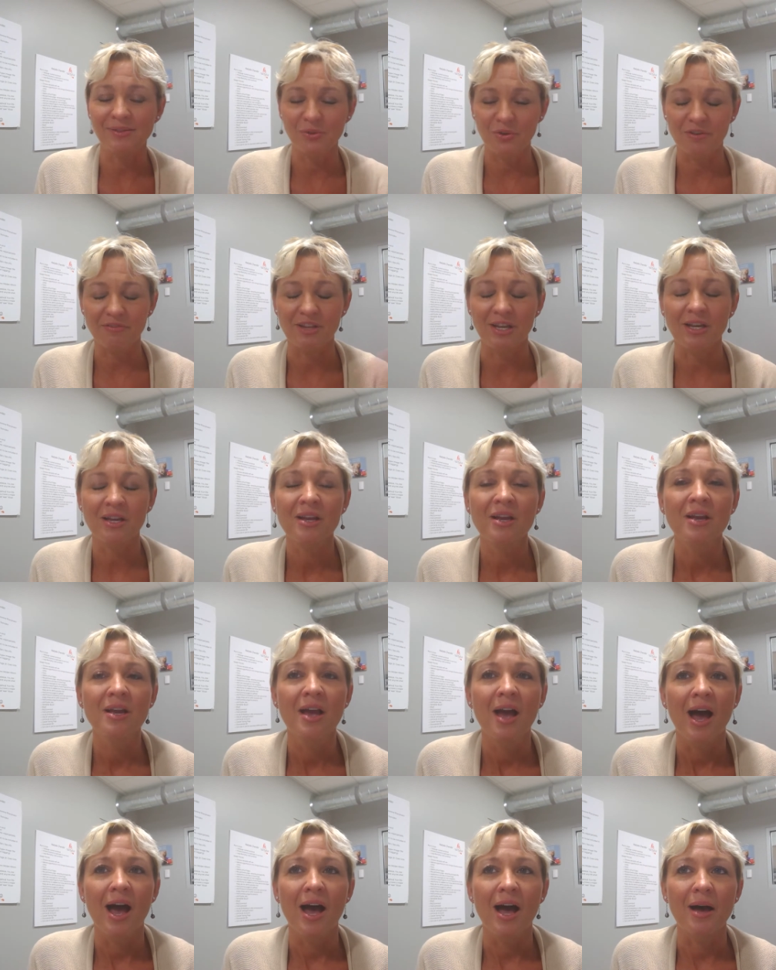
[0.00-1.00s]
sort of thing.
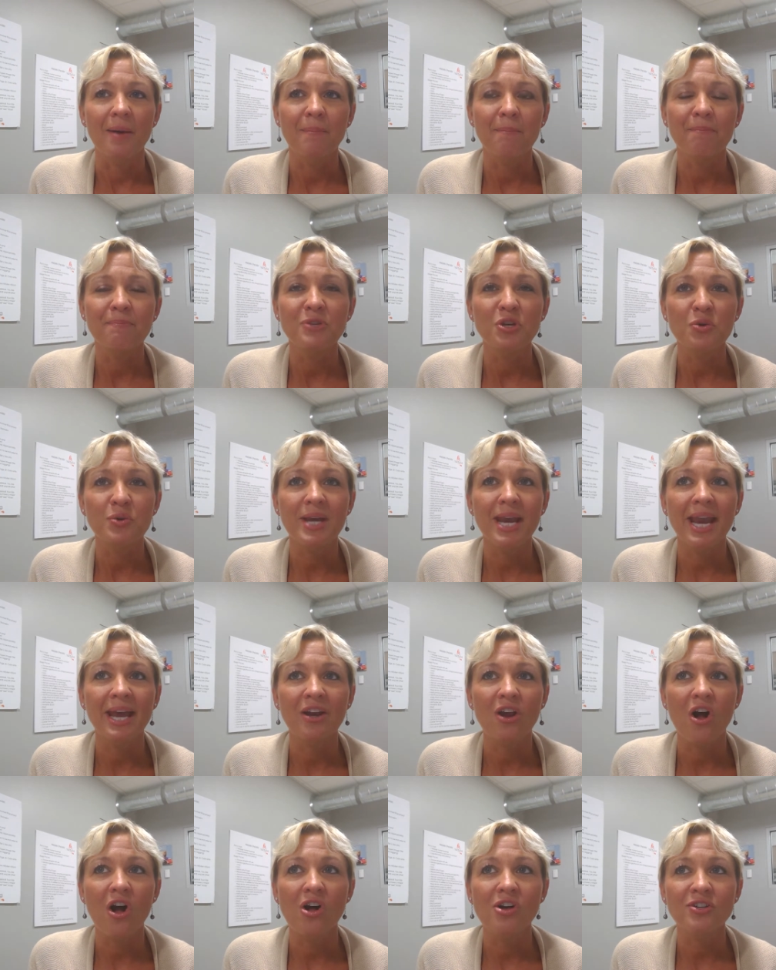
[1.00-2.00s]
You
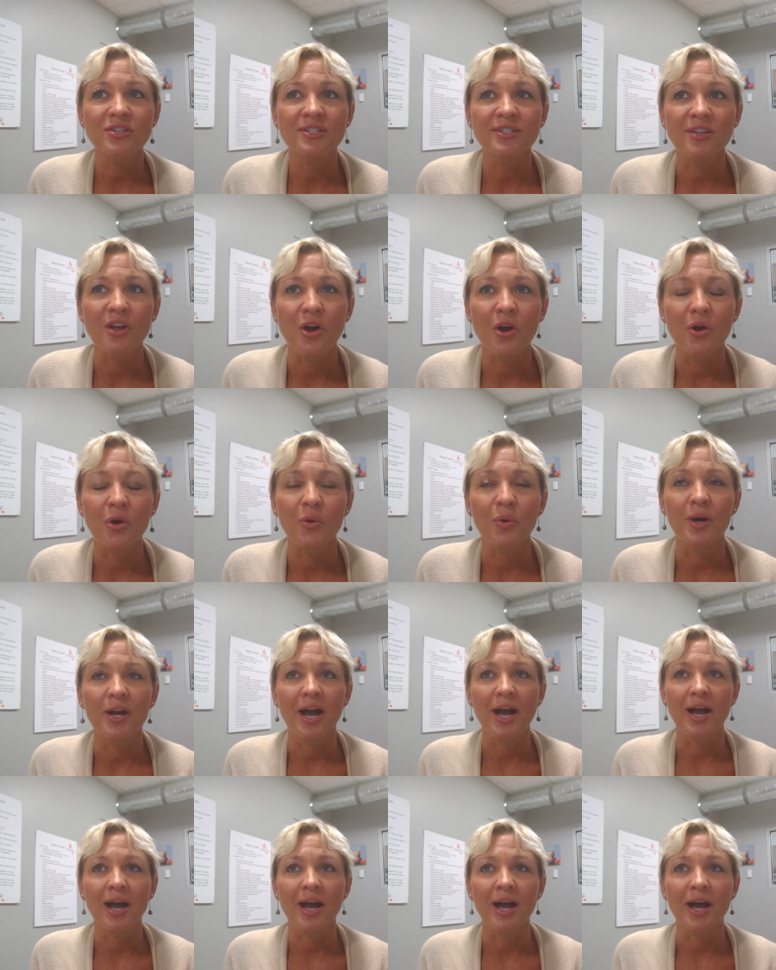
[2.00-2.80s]
can also